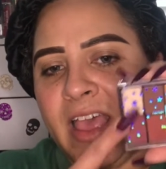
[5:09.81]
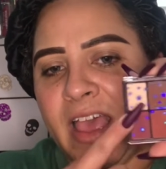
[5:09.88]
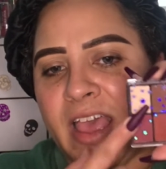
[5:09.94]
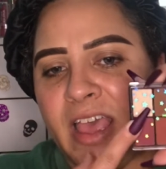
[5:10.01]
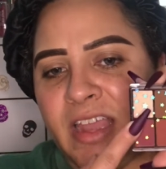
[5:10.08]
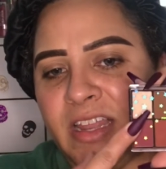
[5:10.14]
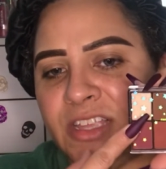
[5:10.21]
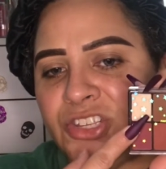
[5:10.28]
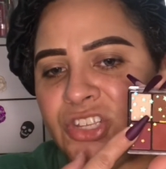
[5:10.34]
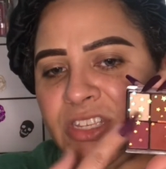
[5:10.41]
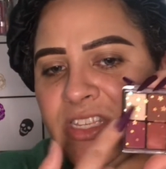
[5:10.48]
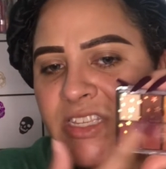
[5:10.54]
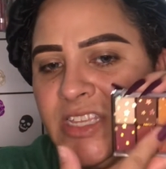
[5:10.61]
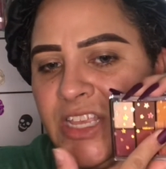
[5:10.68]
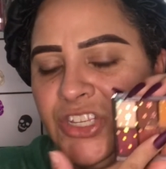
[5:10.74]
And it's just
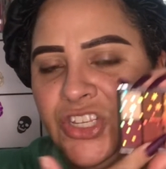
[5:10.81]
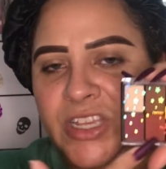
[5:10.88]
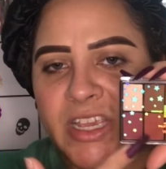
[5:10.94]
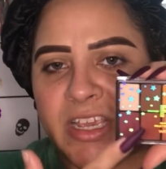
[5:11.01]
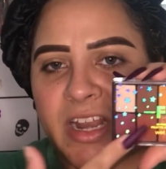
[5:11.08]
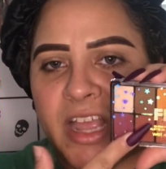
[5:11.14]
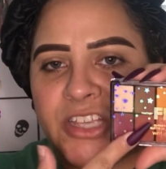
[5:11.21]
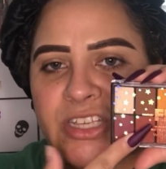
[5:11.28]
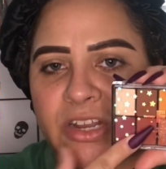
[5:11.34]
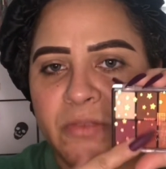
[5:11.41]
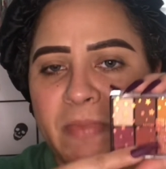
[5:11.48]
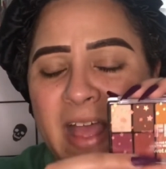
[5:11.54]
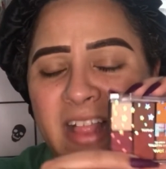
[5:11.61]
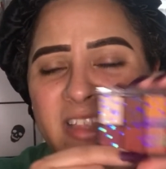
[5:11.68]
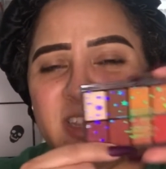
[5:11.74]
a 10-shade eyeshadow
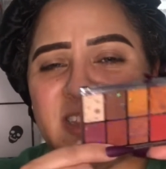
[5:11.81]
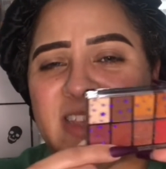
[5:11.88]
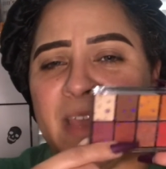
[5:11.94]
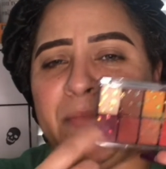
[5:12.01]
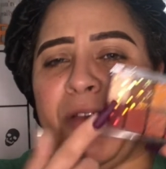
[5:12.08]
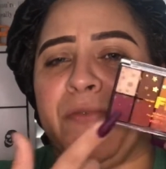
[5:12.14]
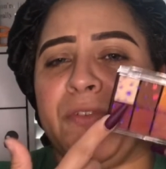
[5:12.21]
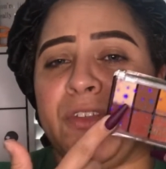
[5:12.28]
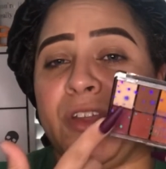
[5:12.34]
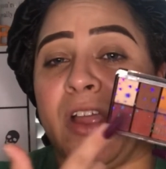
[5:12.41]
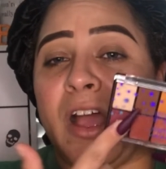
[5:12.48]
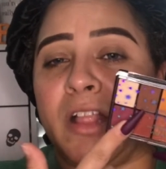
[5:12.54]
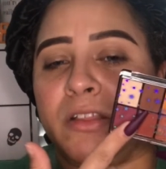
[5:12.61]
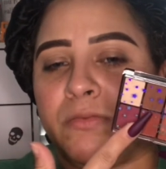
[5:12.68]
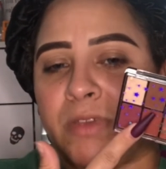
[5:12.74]
palette. This came out for their
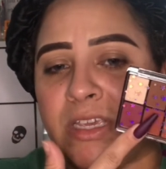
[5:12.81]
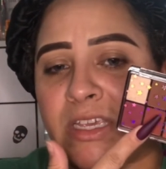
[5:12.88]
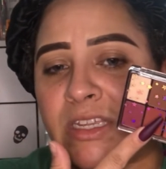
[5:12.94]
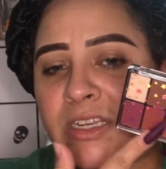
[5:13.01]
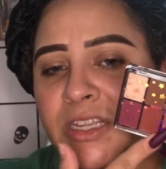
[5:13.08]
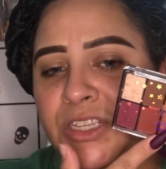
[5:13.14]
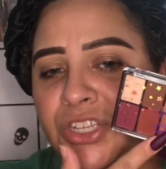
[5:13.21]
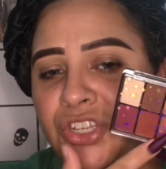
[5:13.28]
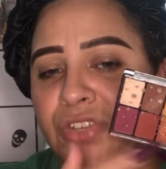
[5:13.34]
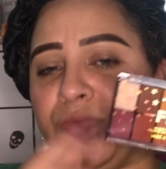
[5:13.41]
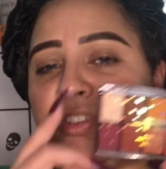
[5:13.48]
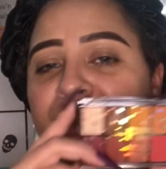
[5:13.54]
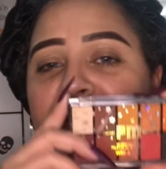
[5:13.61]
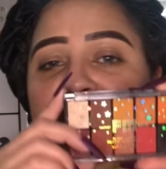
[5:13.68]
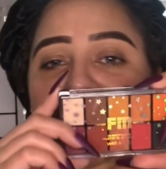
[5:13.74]
Halloween edition,
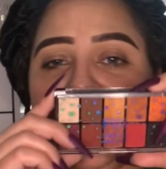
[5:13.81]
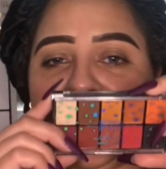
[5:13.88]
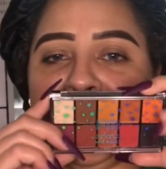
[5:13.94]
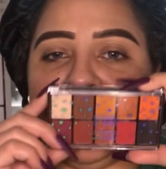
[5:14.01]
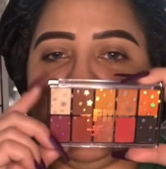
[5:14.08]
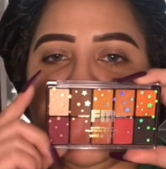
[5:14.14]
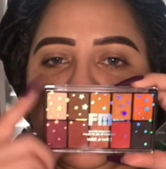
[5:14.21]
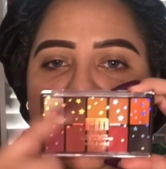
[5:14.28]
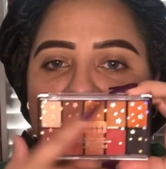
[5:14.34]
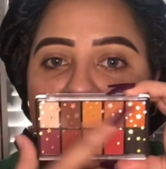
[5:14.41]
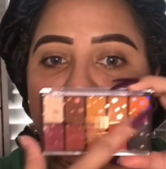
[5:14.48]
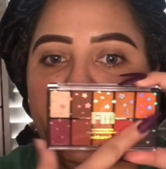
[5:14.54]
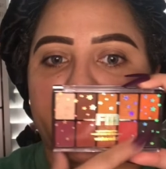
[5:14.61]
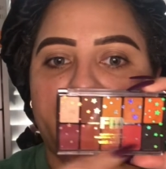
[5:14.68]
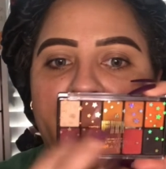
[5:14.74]
which is very, very
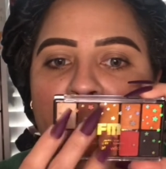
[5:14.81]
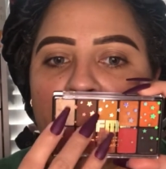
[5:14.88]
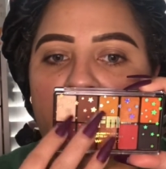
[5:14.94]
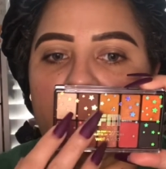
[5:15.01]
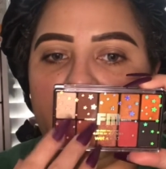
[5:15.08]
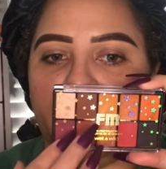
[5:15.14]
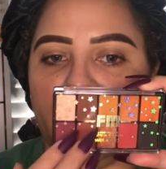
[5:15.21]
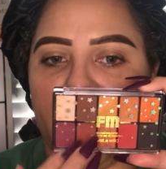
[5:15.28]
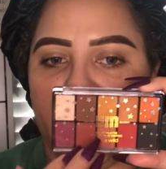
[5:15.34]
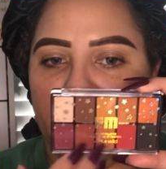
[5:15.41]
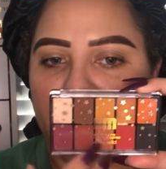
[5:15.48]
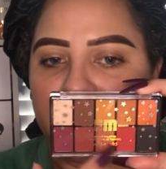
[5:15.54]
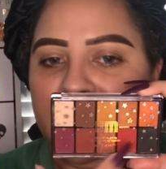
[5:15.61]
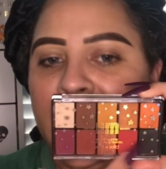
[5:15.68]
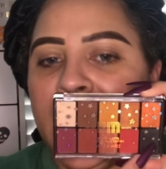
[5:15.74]
fall
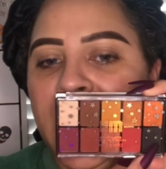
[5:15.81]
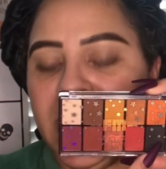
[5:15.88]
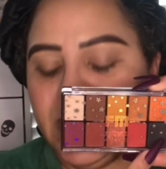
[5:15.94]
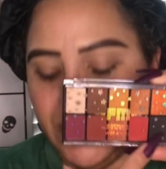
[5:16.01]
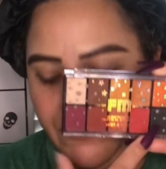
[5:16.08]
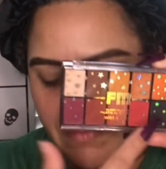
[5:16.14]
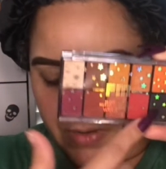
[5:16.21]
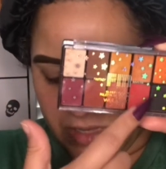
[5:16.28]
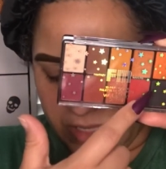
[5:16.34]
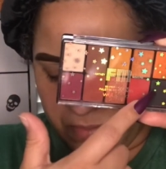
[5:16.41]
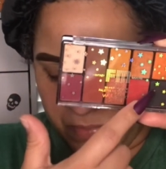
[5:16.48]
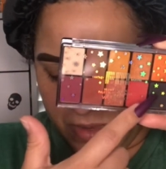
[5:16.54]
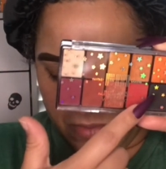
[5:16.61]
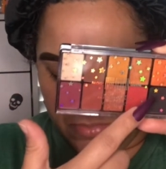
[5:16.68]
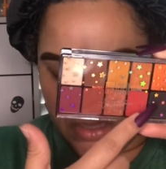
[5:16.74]
vibes. It's a really
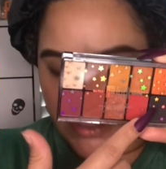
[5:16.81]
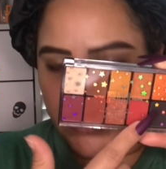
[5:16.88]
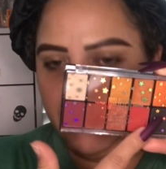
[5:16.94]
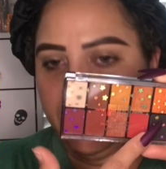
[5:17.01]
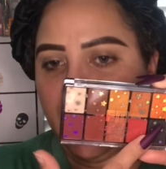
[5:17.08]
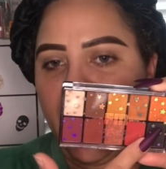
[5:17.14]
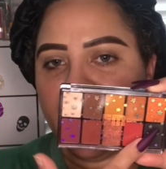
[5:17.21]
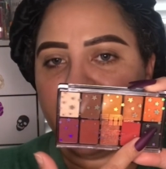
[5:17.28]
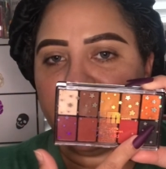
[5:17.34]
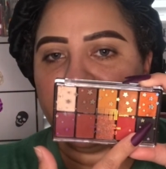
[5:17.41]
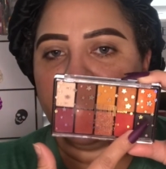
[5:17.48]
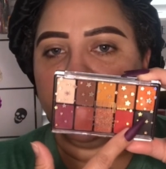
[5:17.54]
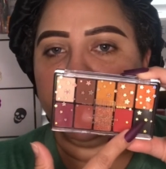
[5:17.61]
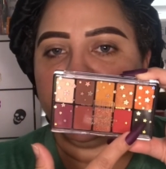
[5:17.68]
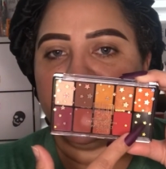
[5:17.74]
pigmented black in
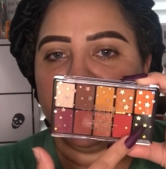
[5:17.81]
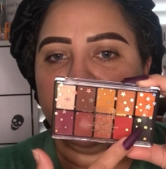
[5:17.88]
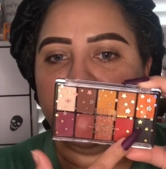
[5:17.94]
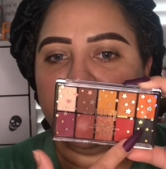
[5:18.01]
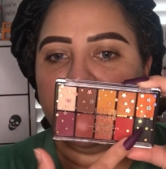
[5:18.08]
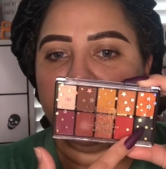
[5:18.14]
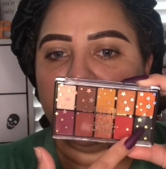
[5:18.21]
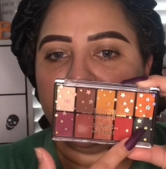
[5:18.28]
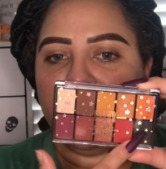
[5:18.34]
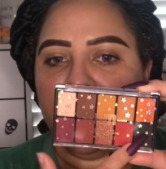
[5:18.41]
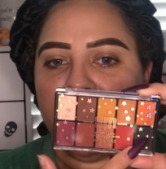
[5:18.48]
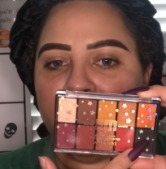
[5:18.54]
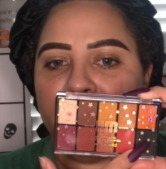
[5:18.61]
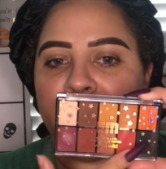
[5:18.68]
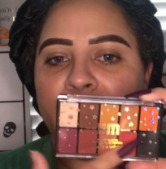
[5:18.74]
here, which I really, really
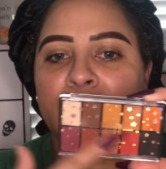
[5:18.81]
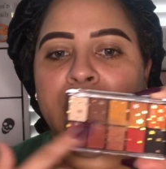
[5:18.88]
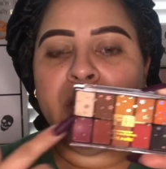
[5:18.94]
love.